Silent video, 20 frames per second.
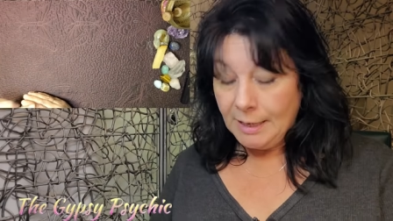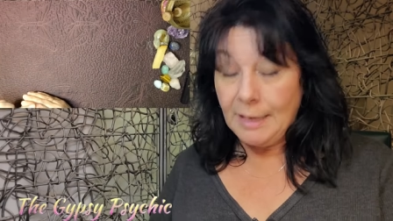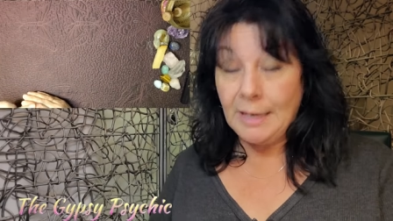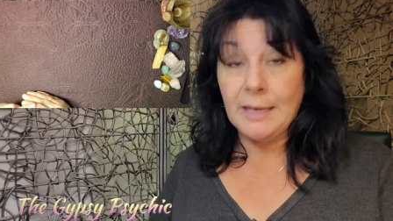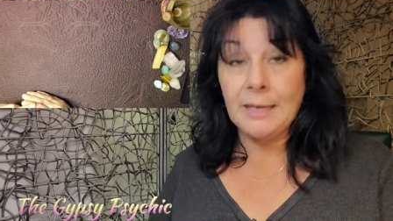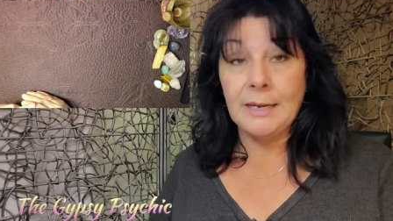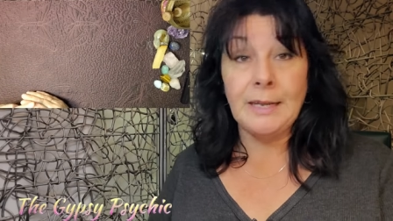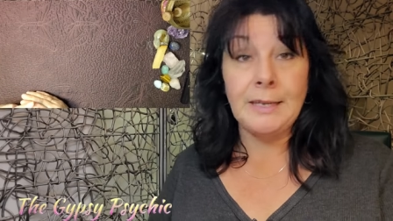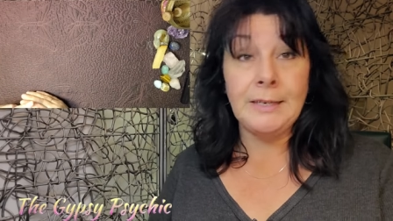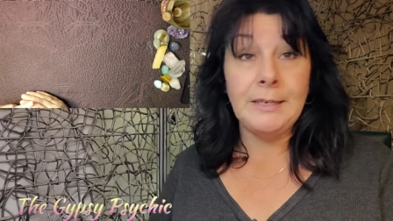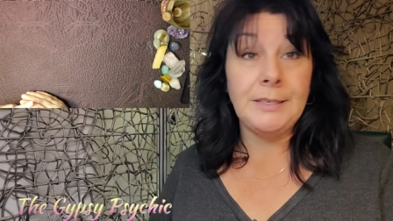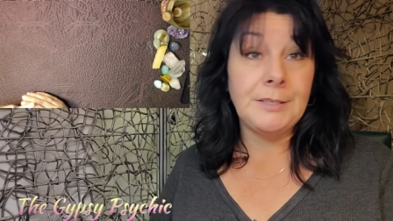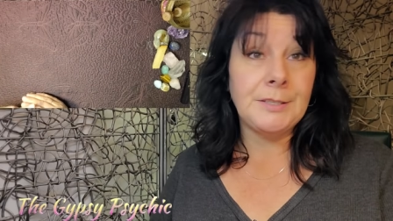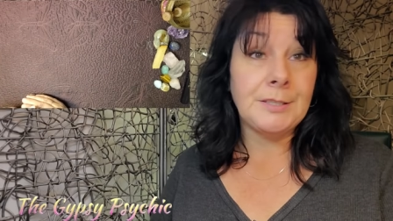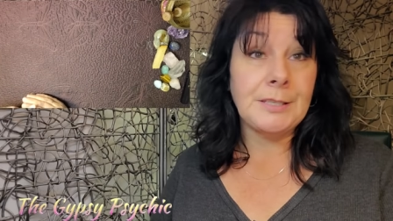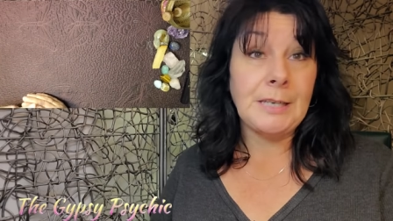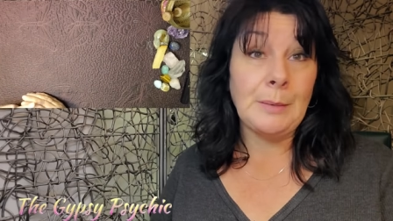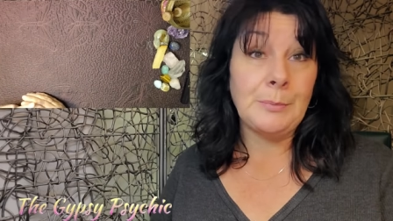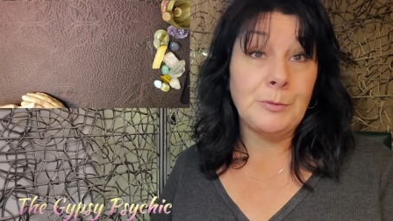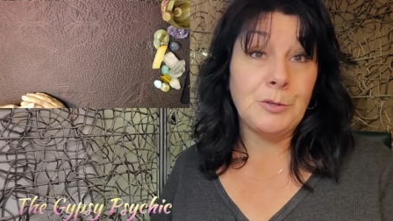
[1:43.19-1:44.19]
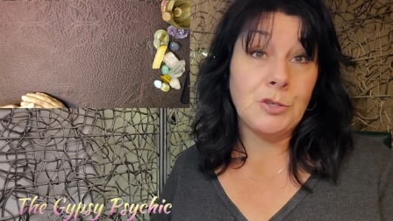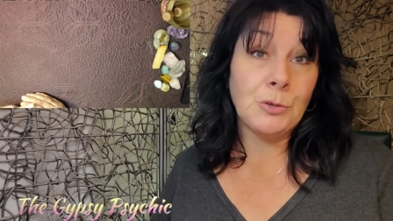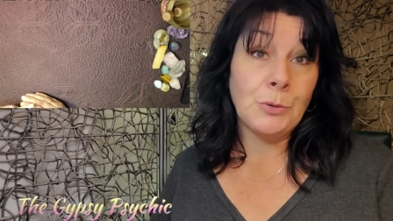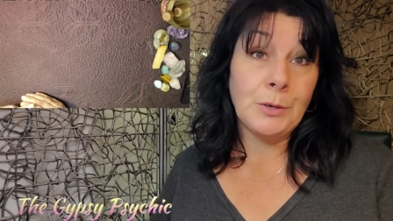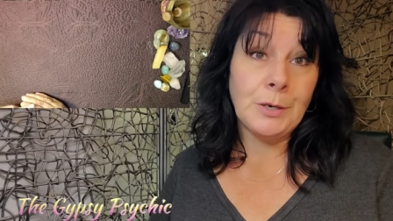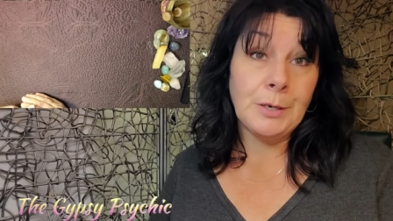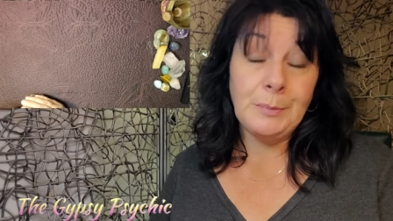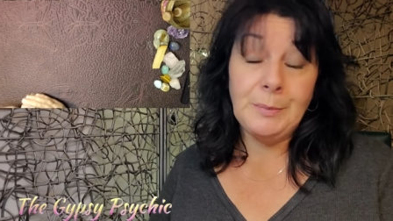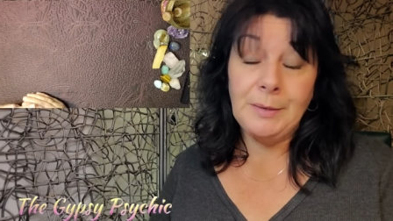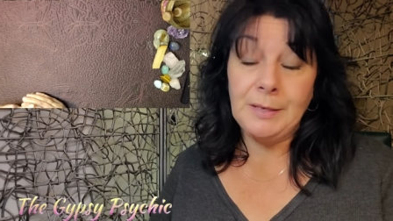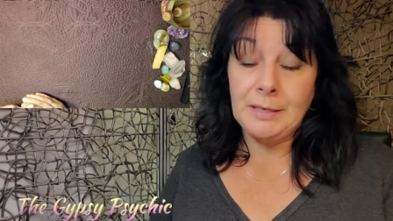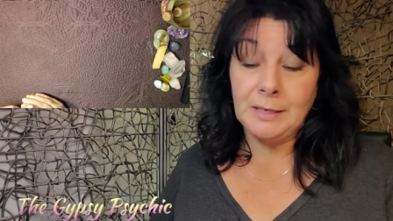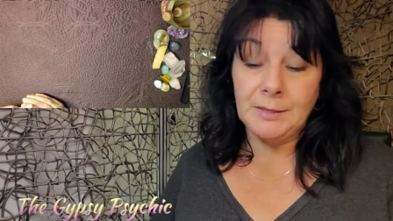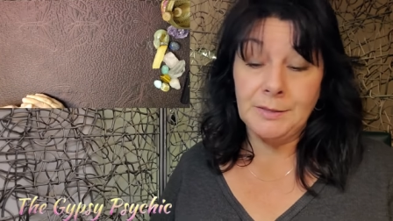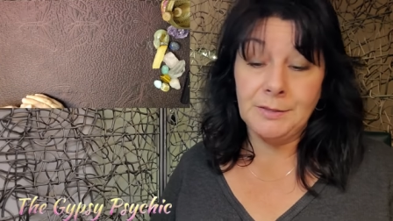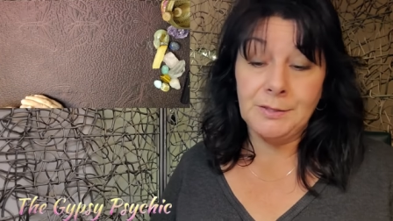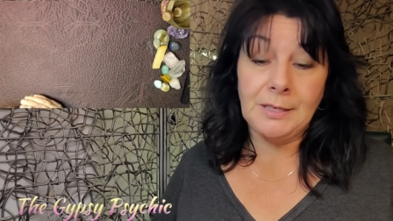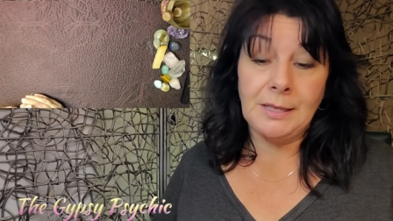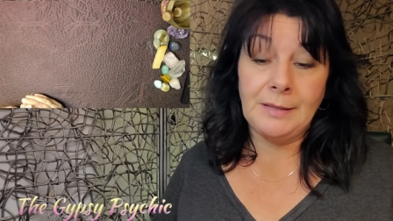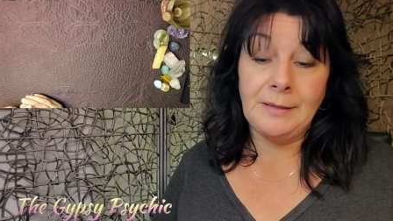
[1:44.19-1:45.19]
And I need to stop short
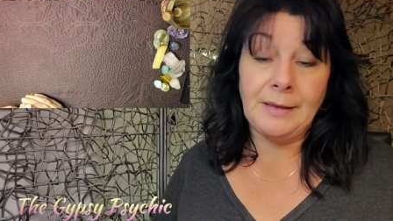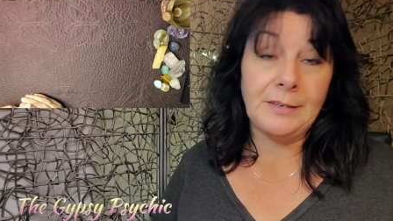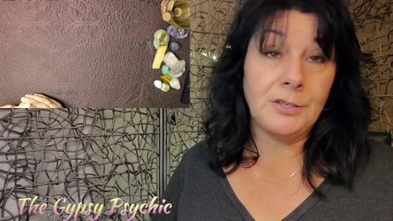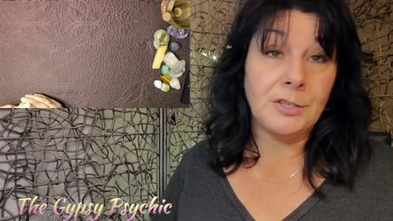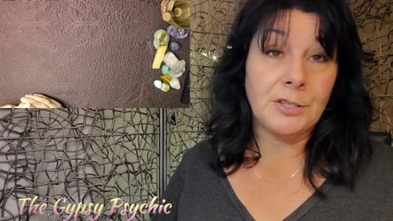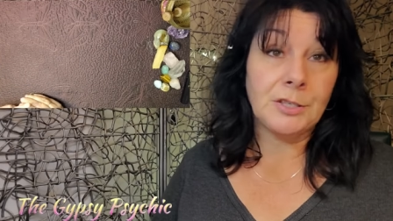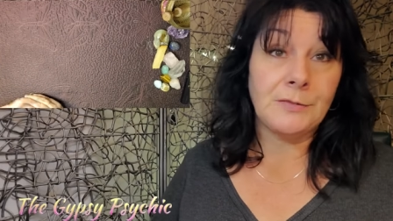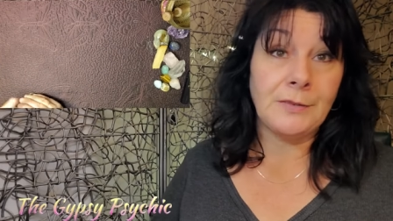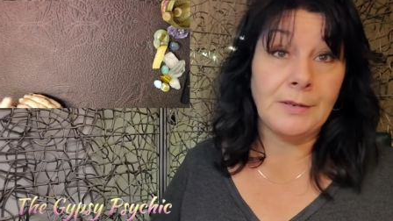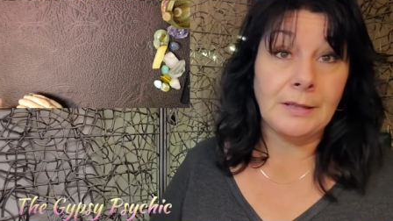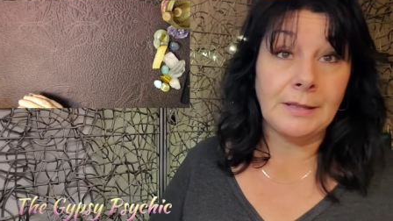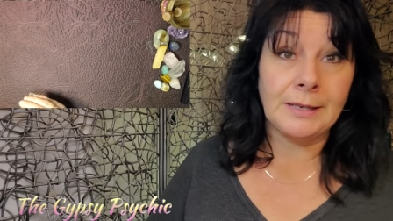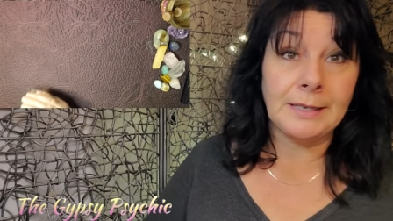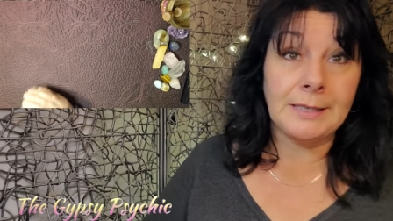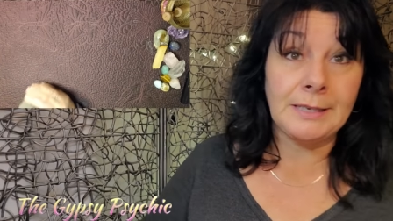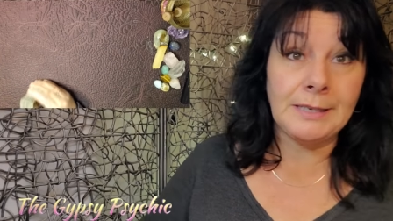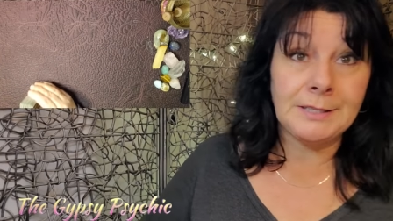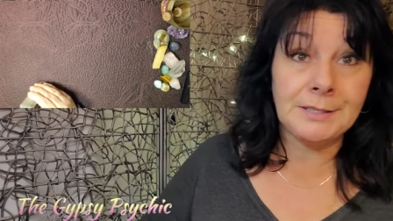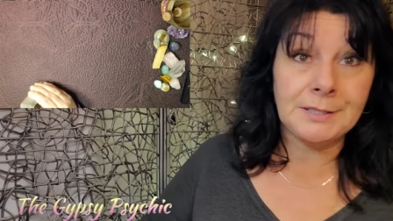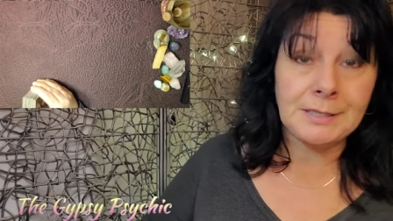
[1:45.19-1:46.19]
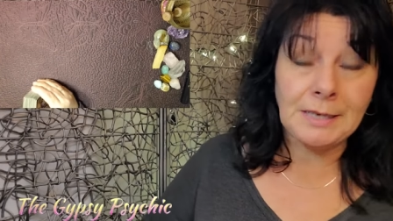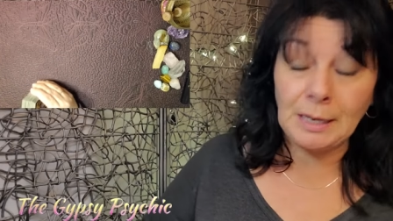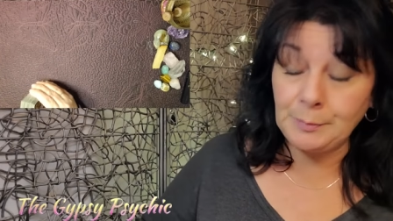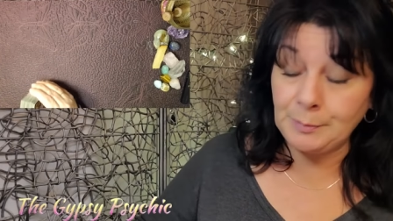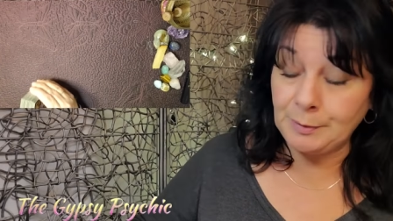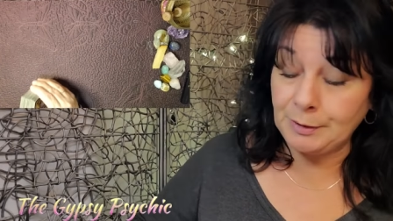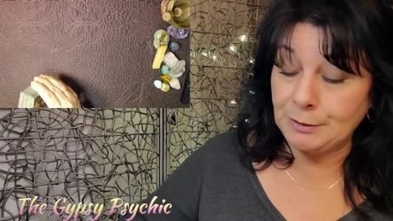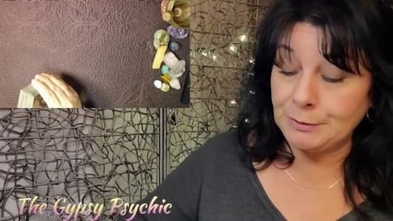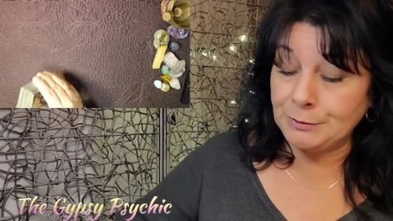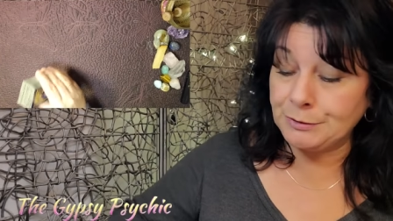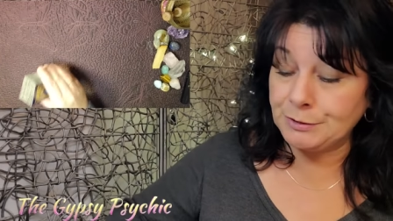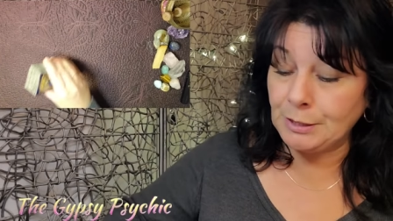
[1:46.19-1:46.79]
because I just feel like I need to stop here.